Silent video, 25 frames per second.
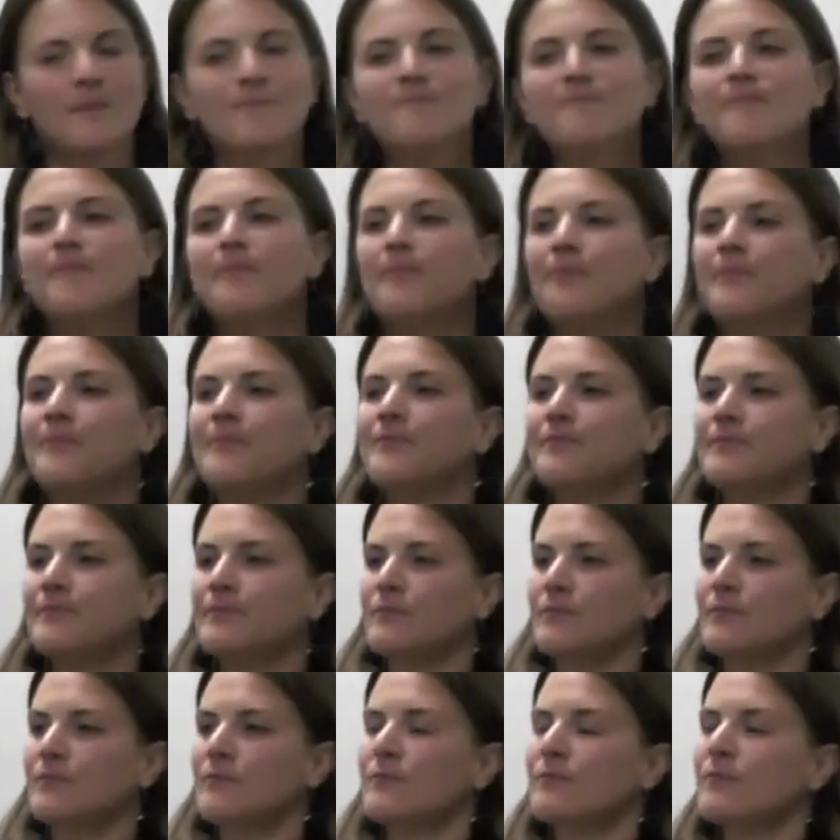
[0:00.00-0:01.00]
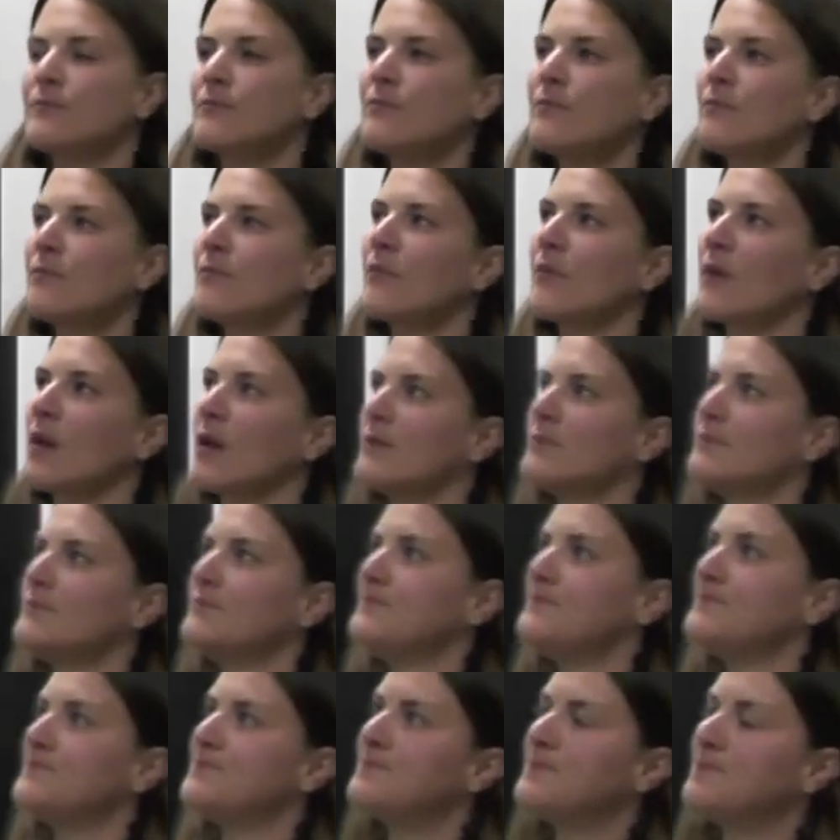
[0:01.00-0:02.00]

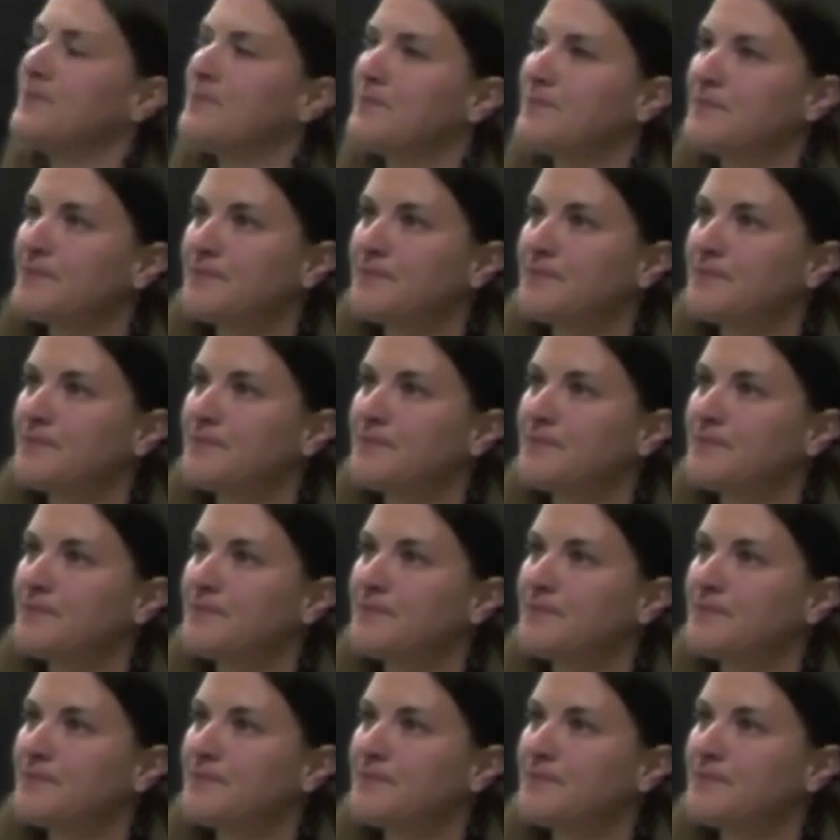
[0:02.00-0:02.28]
(silence)